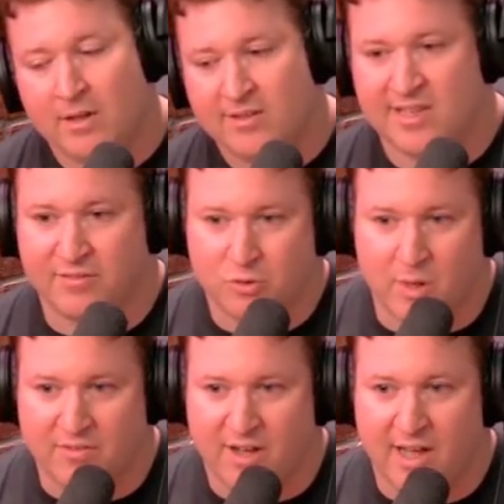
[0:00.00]

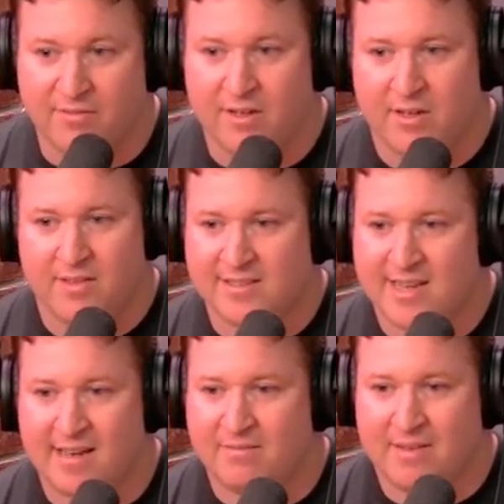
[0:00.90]
725. That's
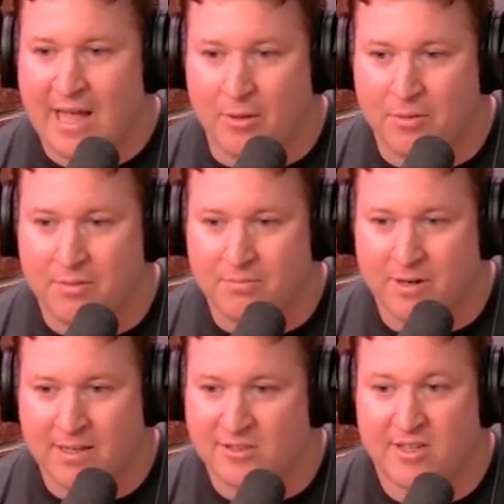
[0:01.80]
not health,
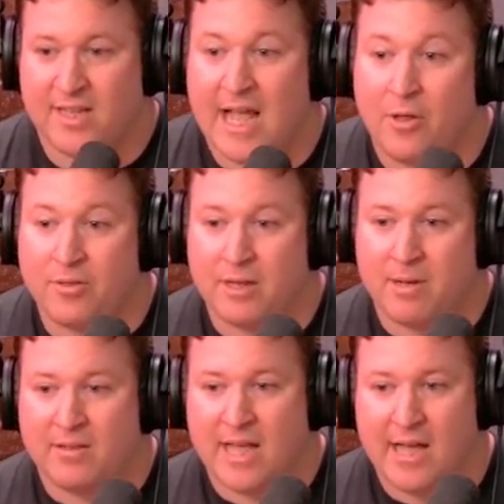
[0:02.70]
right? There's nothing healthy
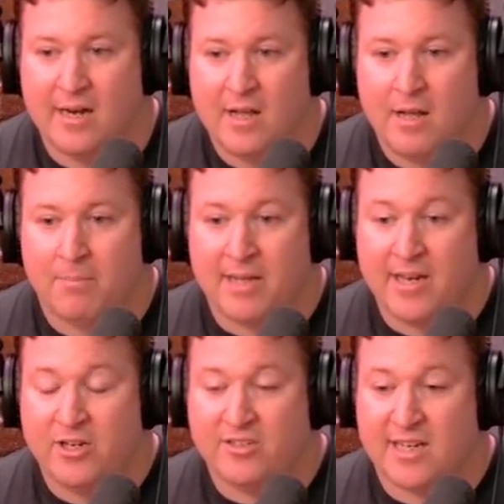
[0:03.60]
about that. But
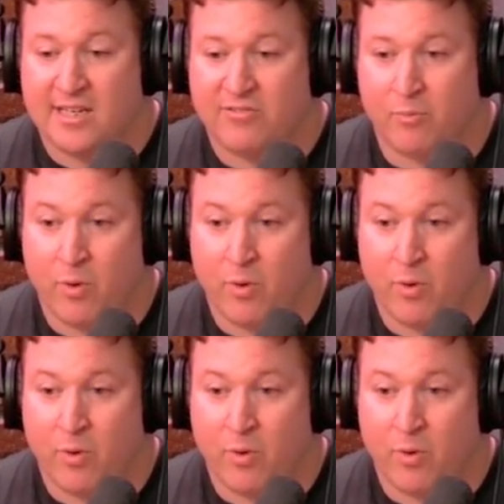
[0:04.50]
getting your deadlift from